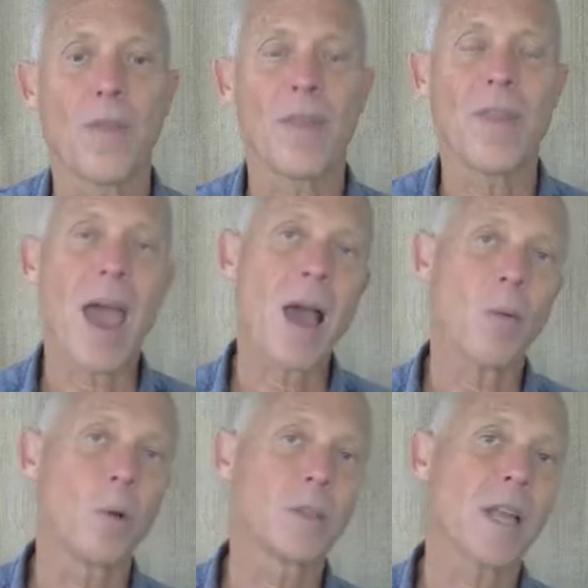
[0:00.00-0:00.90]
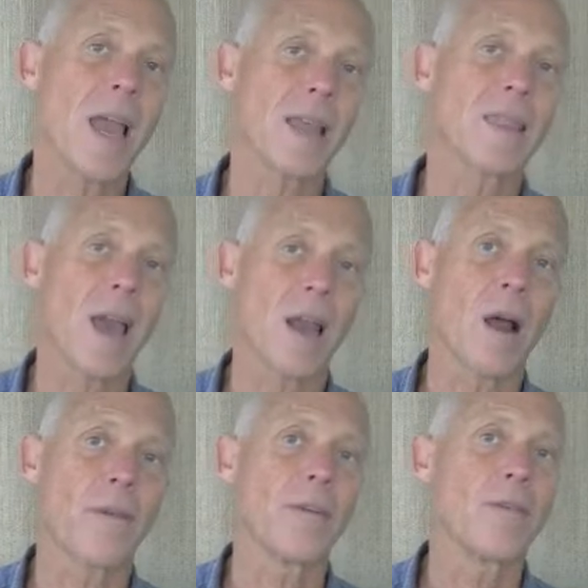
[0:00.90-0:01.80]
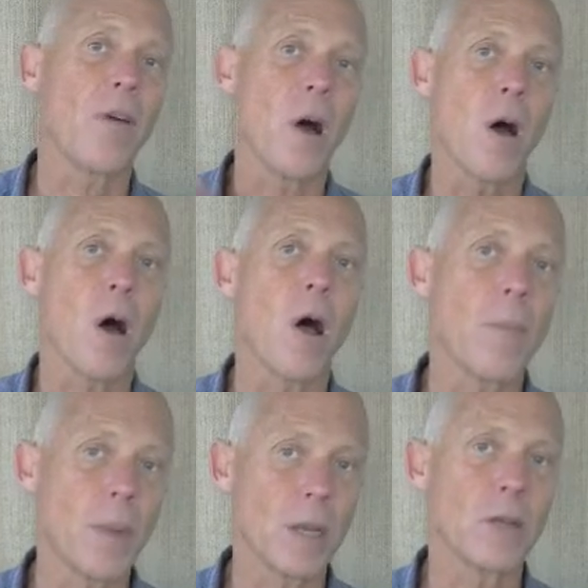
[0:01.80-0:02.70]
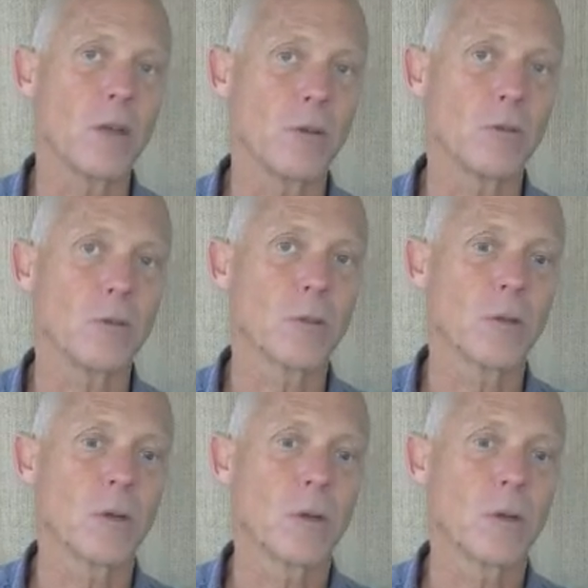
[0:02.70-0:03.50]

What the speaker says: that will take that off of all menus